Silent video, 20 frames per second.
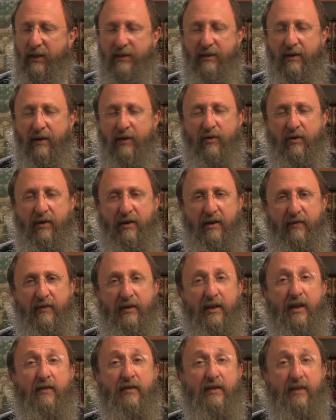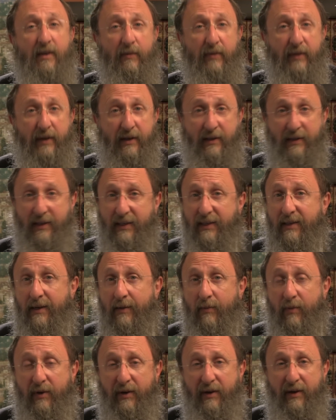it's not good enough to give something to
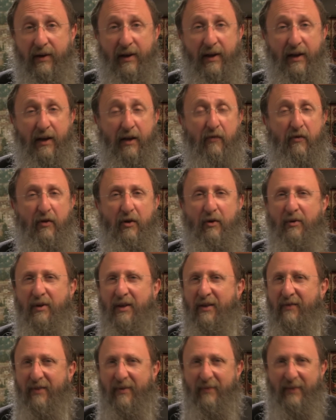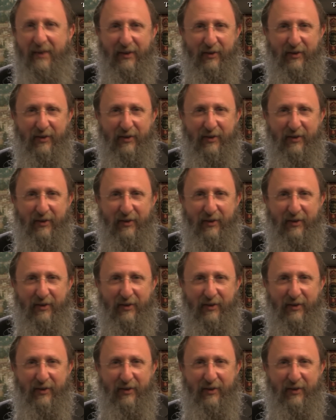someone if you don't give them the